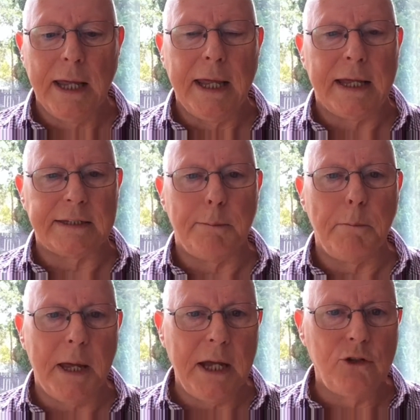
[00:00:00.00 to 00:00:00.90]
is a
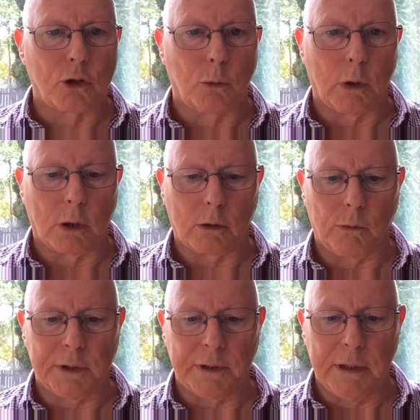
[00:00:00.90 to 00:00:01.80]
major work
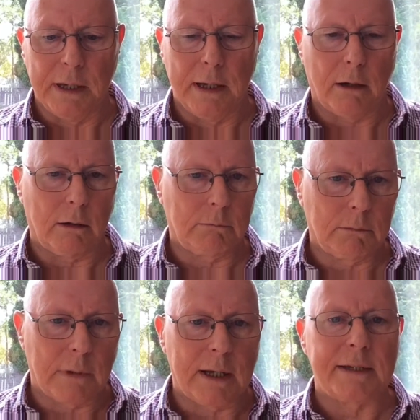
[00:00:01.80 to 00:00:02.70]
written, or
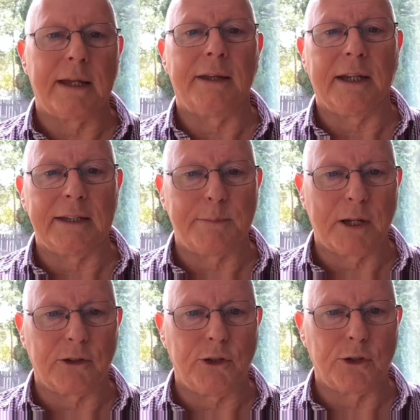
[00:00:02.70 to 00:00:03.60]
I think it's
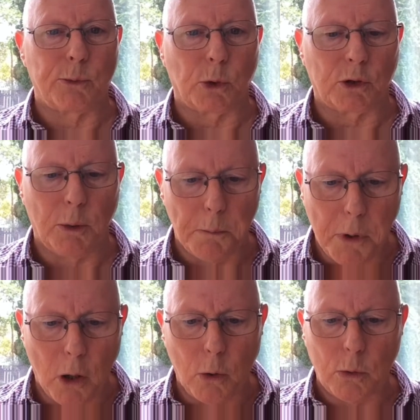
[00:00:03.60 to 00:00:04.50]
better to use the word
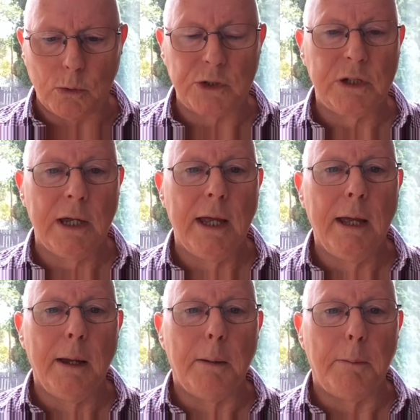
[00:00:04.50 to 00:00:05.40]
composed,
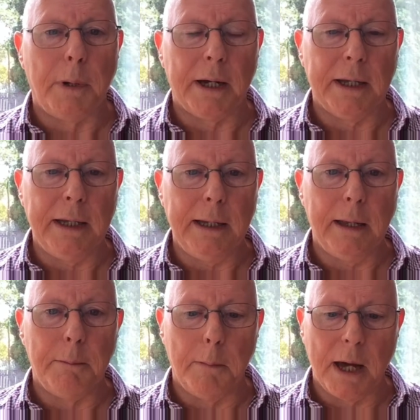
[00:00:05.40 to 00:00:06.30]
by
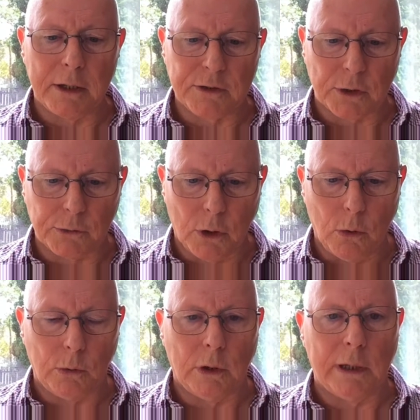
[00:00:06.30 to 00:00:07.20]
Manus
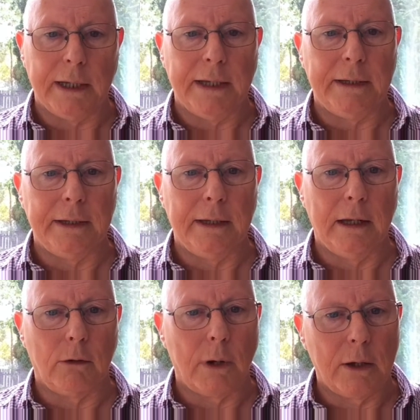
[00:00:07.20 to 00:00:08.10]
O'Donnell in
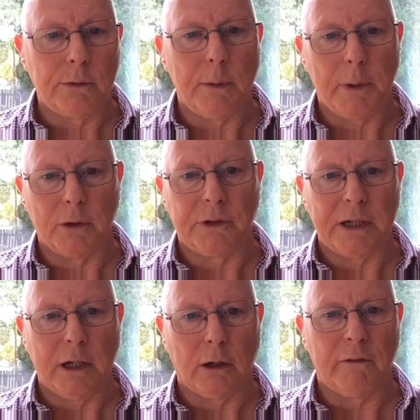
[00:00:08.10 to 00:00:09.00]
around about the
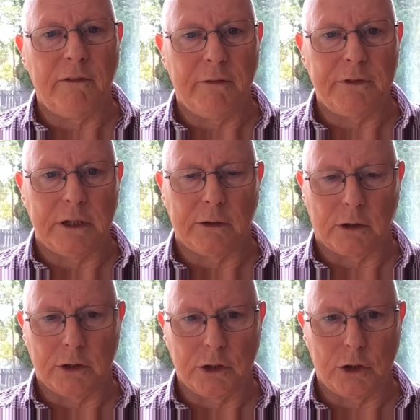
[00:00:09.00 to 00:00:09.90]
year
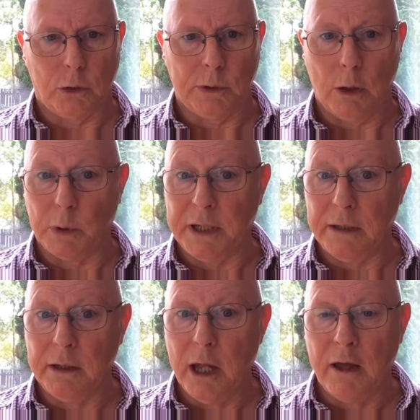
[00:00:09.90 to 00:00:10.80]
1532. Now,
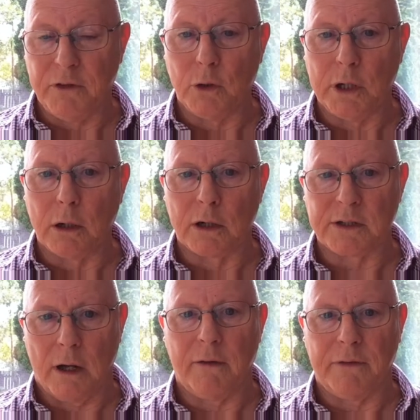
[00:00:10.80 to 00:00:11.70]
within a few years
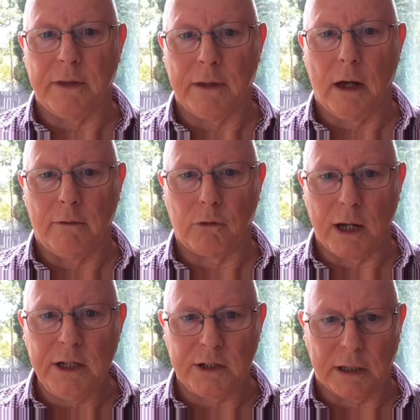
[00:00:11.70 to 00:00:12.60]
of
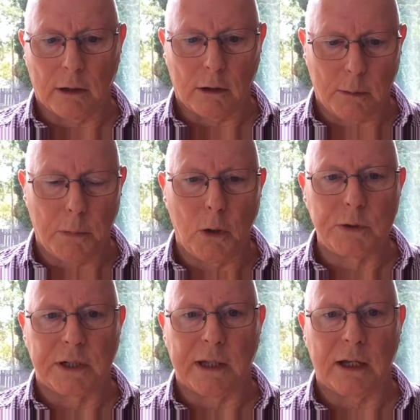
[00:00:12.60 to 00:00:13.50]
writing or
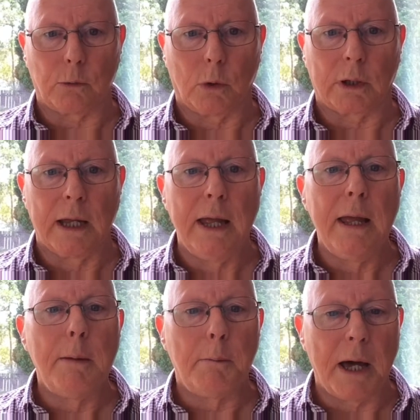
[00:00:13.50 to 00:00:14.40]
composing that work,
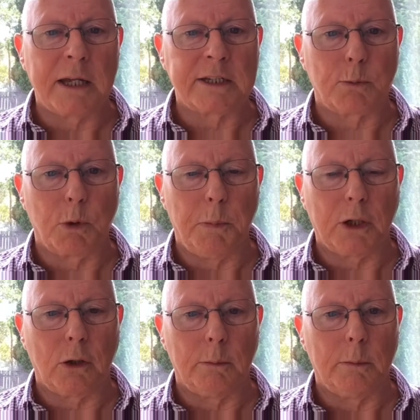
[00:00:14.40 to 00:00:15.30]
Manus would
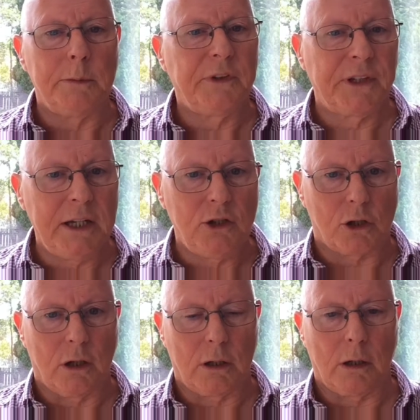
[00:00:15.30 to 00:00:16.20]
become
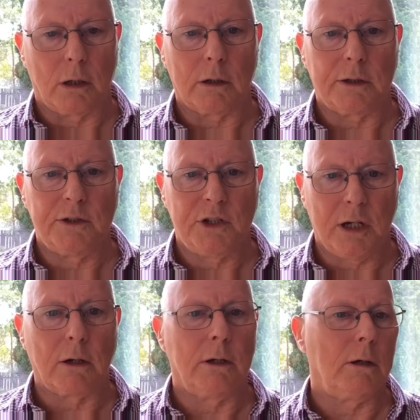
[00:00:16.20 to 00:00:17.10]
Taoiseach or
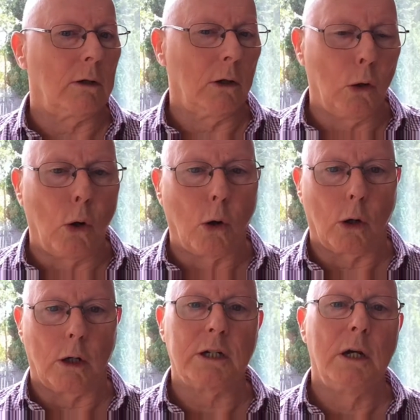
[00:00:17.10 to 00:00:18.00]
Tierna or
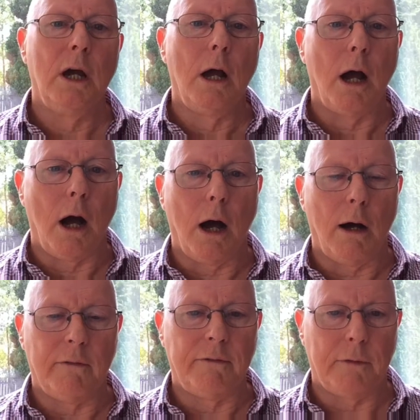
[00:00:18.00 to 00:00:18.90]
Lord
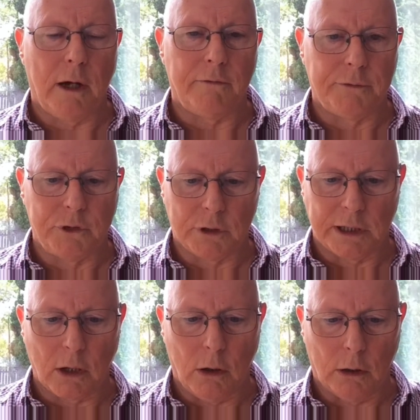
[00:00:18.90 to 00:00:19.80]
of
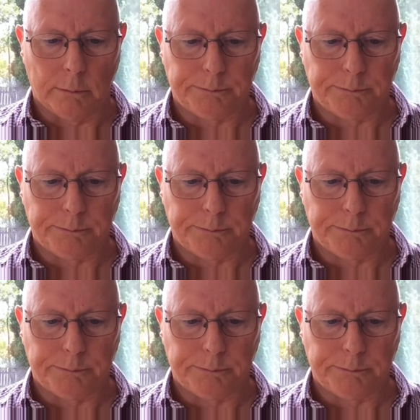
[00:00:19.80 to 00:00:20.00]
Donegal.